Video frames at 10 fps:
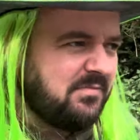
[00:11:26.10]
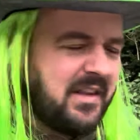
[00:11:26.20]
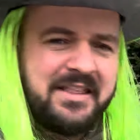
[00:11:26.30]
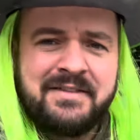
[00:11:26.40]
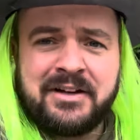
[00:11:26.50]

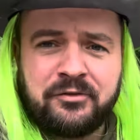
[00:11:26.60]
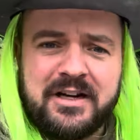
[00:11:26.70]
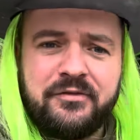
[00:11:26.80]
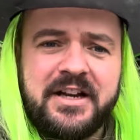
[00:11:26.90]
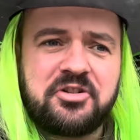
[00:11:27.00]
They've had
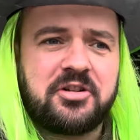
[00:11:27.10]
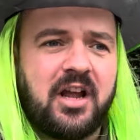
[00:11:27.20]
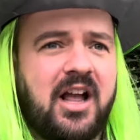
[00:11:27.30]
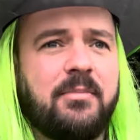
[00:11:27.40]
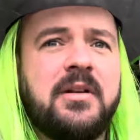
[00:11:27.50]
3 fish
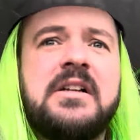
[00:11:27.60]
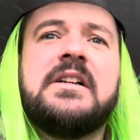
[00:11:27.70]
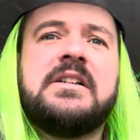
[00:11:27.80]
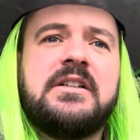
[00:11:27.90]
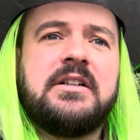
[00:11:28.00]

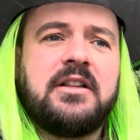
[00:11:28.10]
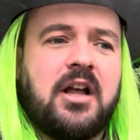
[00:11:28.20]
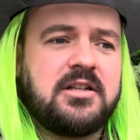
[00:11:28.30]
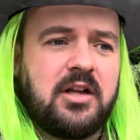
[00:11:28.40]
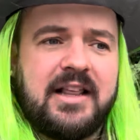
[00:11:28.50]

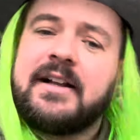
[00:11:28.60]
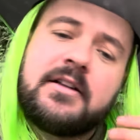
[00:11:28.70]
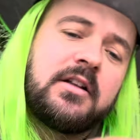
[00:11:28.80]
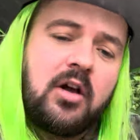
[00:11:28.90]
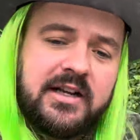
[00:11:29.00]
last night, they did
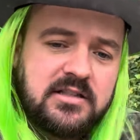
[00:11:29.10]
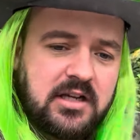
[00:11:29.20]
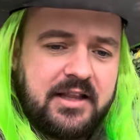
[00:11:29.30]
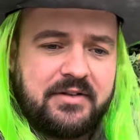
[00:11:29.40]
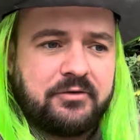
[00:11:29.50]
the night,
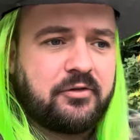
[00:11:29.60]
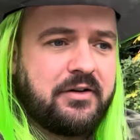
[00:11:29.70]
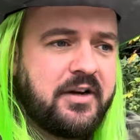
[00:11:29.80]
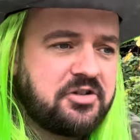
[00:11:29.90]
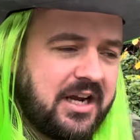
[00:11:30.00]
so they've had 3
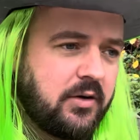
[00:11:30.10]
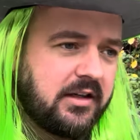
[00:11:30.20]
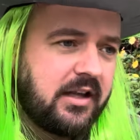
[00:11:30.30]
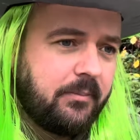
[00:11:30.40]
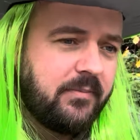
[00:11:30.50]
fish out,
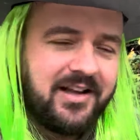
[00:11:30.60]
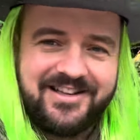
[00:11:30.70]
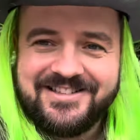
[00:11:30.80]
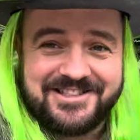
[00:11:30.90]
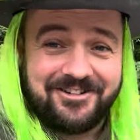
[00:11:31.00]
and
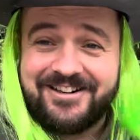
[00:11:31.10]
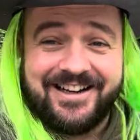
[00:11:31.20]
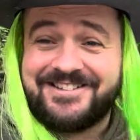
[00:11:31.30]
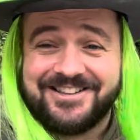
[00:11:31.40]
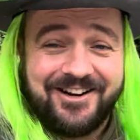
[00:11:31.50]
sorry,
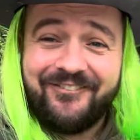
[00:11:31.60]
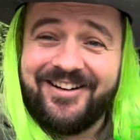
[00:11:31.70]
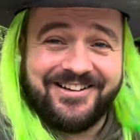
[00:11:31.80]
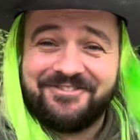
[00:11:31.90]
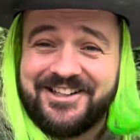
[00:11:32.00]
I don't know
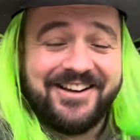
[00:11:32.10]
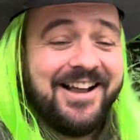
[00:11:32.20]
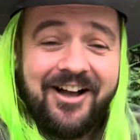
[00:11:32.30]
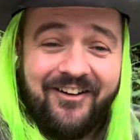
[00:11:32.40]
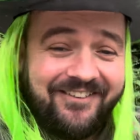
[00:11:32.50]
what I'm doing,
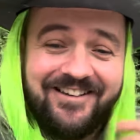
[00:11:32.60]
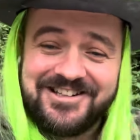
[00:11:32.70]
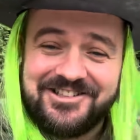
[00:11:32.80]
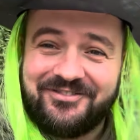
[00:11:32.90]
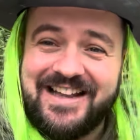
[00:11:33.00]
I can't
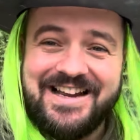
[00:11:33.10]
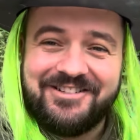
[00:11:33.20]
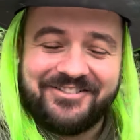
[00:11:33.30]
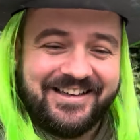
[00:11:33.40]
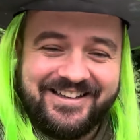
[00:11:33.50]
stop playing
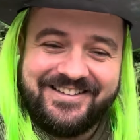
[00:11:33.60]
with it.